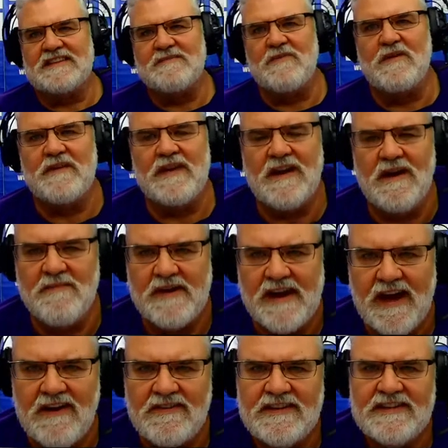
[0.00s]
movie coming
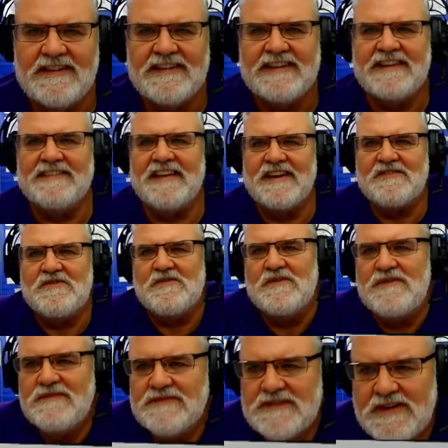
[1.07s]
out. Isn't that
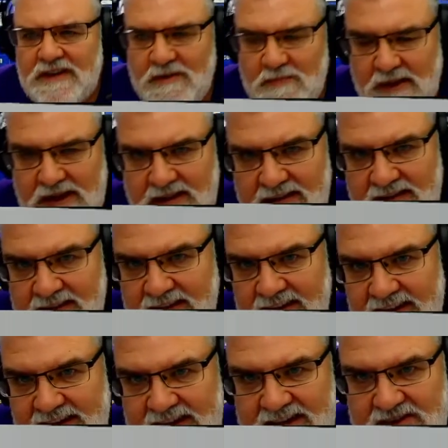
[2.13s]
cool? It's going to be
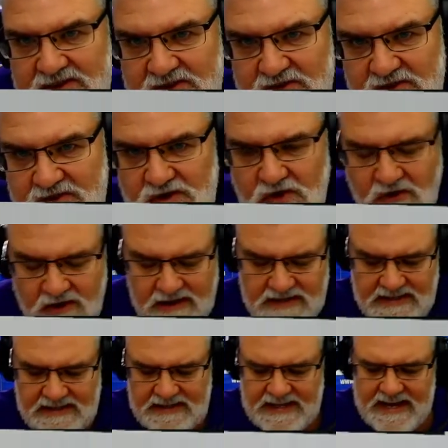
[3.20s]
in New York
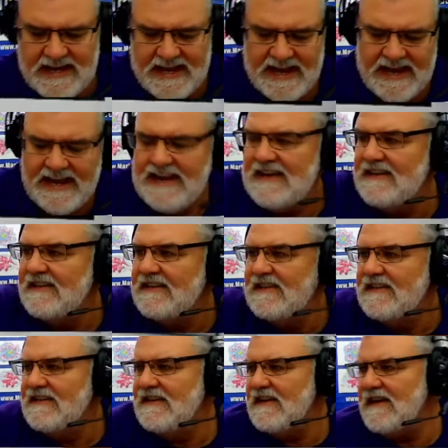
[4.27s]
City
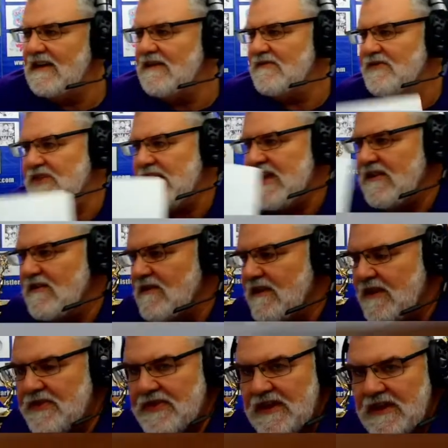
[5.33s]
uh, theater,
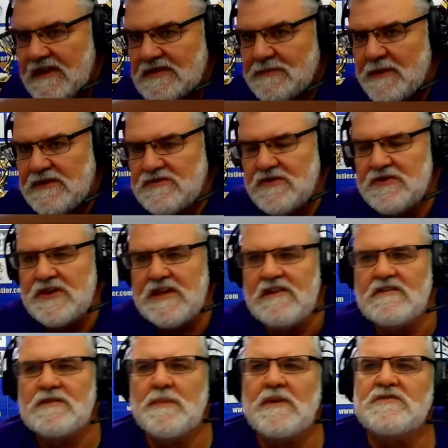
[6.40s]
a, the, a, special
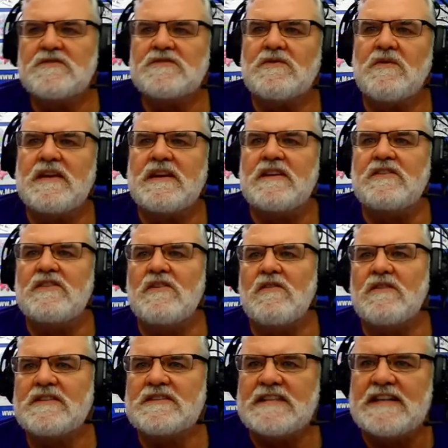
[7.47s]
theater, special screen in New
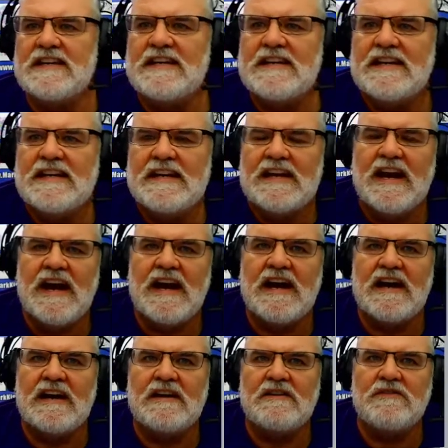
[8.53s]
York City,
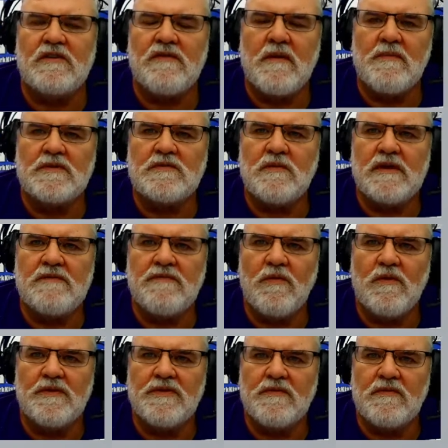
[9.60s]
uh, November
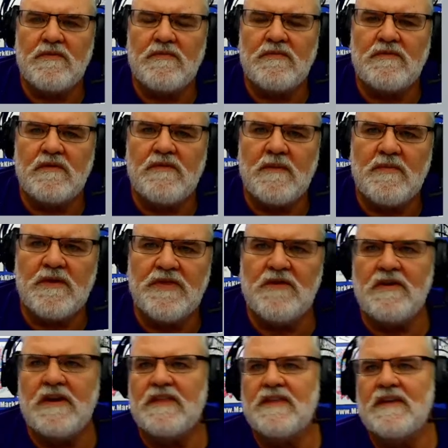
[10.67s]
24th through November
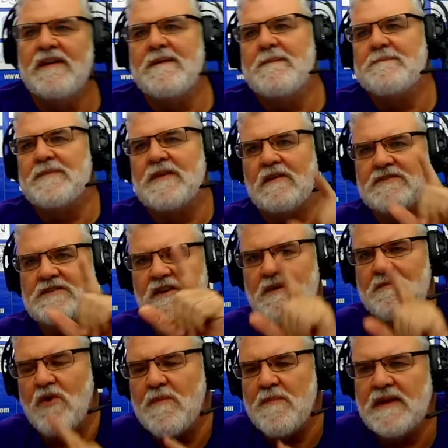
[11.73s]
30th. And I'll tell you
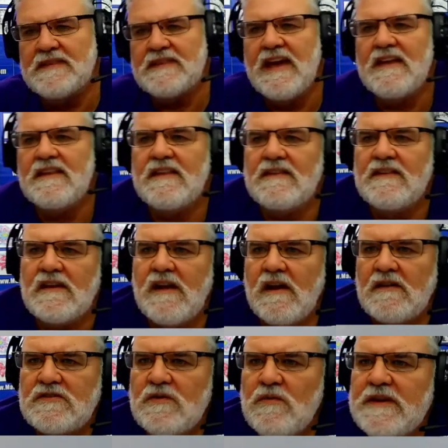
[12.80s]
more about that in the uh,
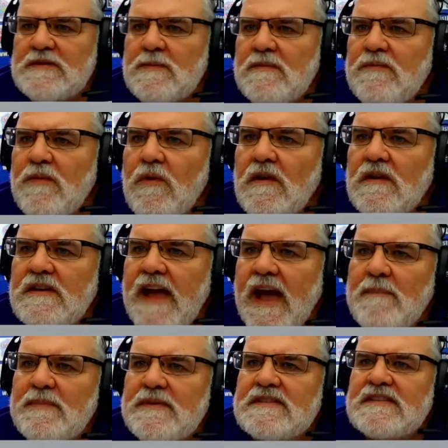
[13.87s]
two weeks before it
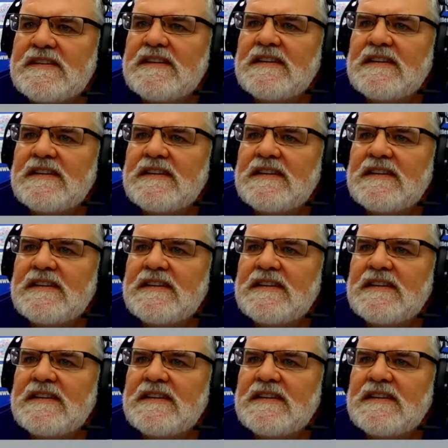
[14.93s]
happens.